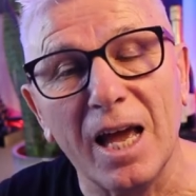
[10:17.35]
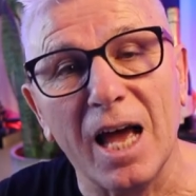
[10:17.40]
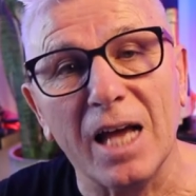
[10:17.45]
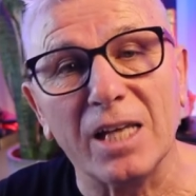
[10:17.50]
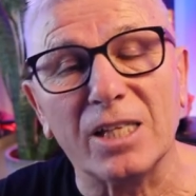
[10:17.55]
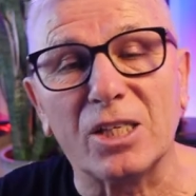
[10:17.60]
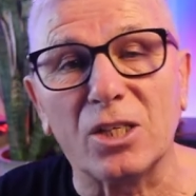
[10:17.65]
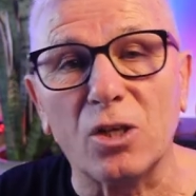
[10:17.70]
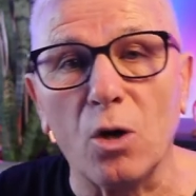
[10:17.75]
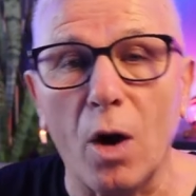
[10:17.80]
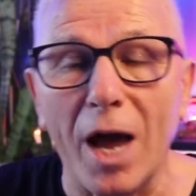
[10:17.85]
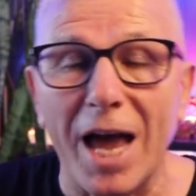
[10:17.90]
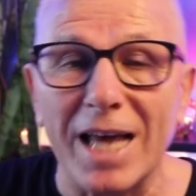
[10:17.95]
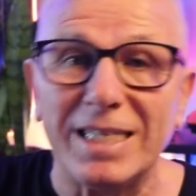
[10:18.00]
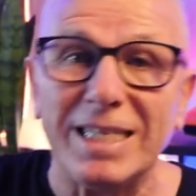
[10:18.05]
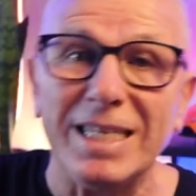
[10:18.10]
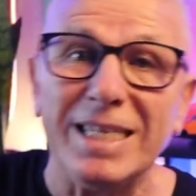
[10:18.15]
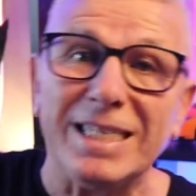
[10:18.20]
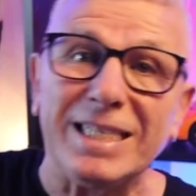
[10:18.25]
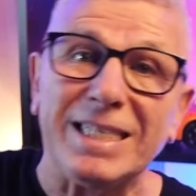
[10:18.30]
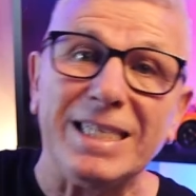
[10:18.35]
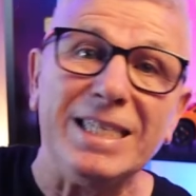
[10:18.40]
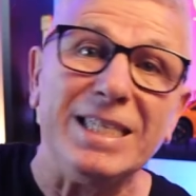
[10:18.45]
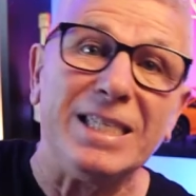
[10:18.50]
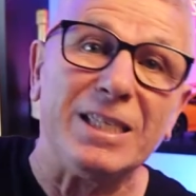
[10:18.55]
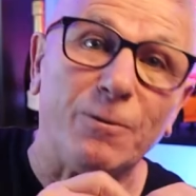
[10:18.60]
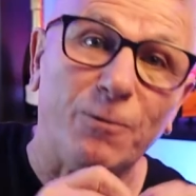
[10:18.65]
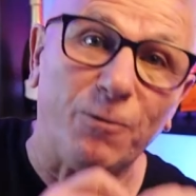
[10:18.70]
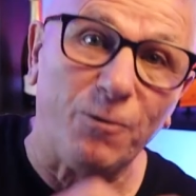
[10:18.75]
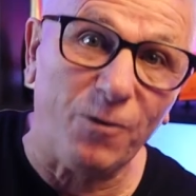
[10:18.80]
And so as he
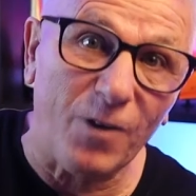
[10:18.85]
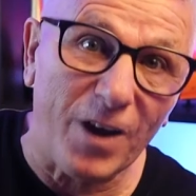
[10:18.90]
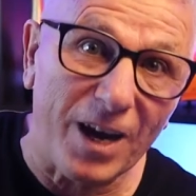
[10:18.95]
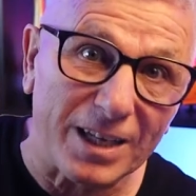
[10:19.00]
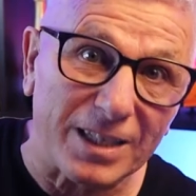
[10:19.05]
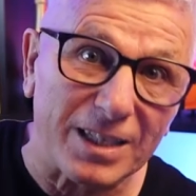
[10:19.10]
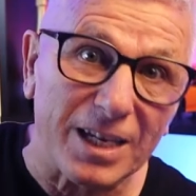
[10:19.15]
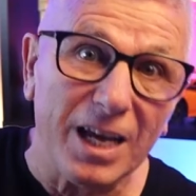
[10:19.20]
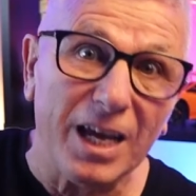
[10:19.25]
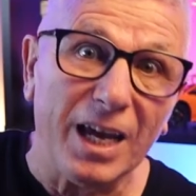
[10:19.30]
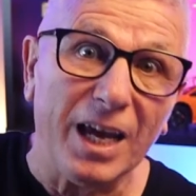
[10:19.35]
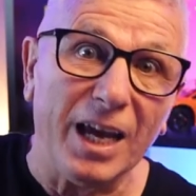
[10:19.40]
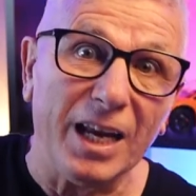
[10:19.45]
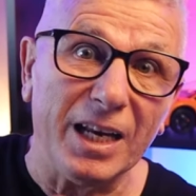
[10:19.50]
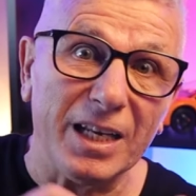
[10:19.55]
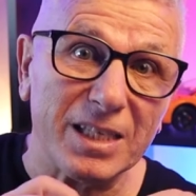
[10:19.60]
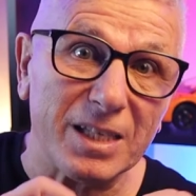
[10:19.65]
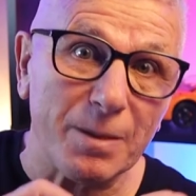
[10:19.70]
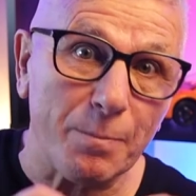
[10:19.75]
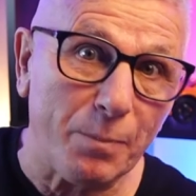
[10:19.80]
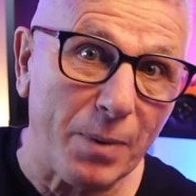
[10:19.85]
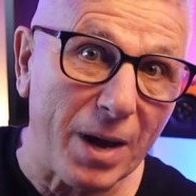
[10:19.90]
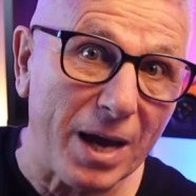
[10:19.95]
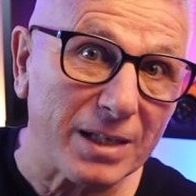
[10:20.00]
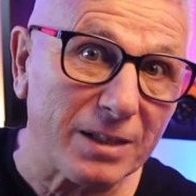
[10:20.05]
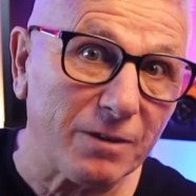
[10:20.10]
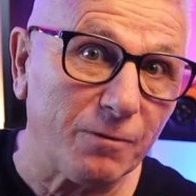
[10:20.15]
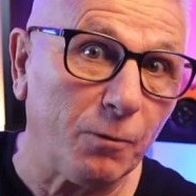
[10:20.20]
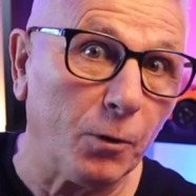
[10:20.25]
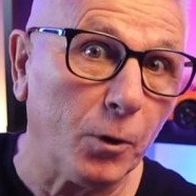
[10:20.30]
sees fit, it is the
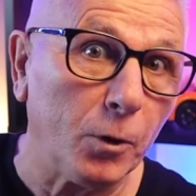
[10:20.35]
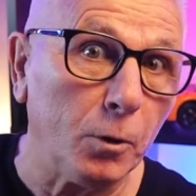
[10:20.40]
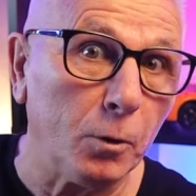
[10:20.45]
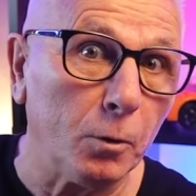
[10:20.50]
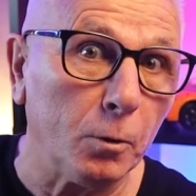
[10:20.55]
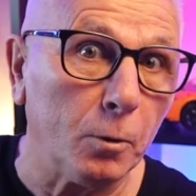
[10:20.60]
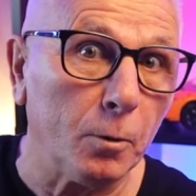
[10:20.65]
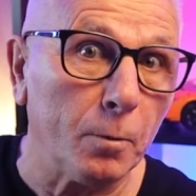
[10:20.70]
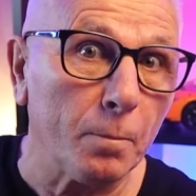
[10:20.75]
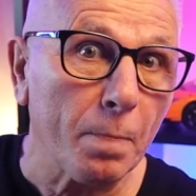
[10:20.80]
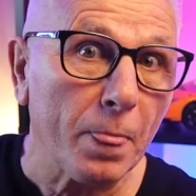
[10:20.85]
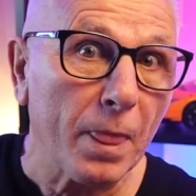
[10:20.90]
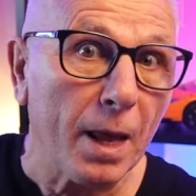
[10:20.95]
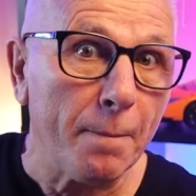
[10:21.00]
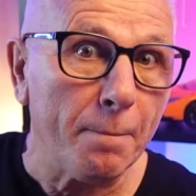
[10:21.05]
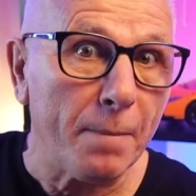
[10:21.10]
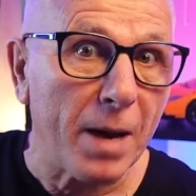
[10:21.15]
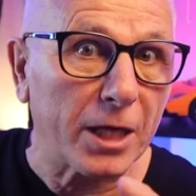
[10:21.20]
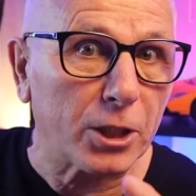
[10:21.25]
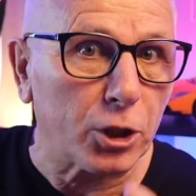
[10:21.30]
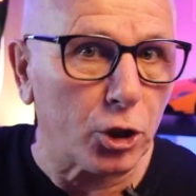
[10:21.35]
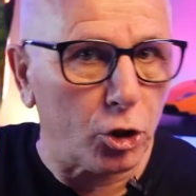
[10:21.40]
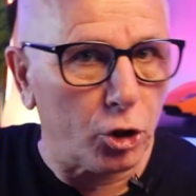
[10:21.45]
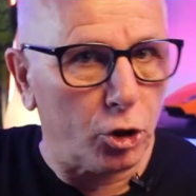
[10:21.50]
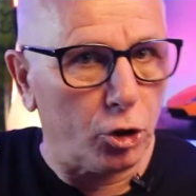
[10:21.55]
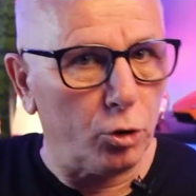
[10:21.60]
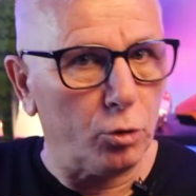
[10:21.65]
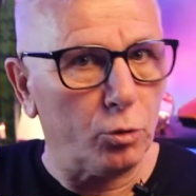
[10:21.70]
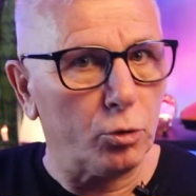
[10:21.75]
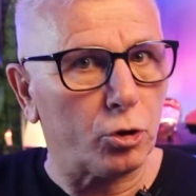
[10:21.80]
best for you. Makes
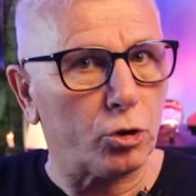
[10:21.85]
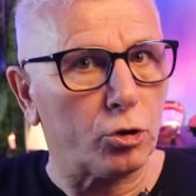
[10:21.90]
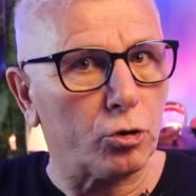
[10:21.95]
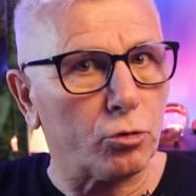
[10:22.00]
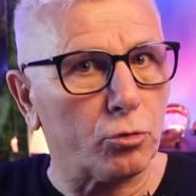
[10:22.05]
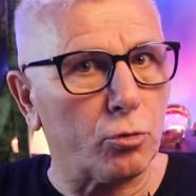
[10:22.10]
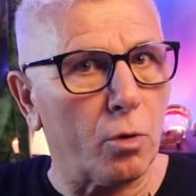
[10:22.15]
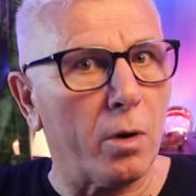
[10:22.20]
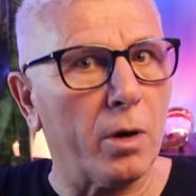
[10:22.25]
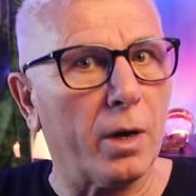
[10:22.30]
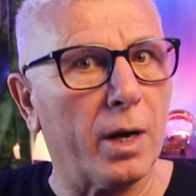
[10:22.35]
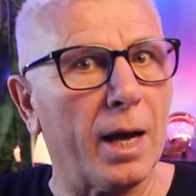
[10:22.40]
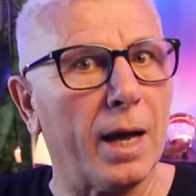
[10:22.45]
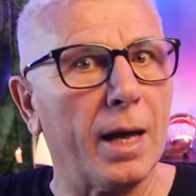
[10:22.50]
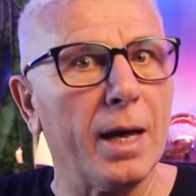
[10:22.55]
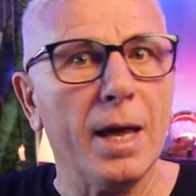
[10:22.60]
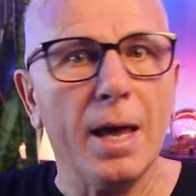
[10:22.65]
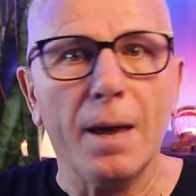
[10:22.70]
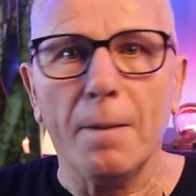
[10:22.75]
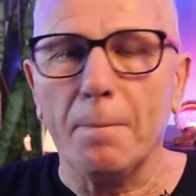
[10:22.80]
you stronger.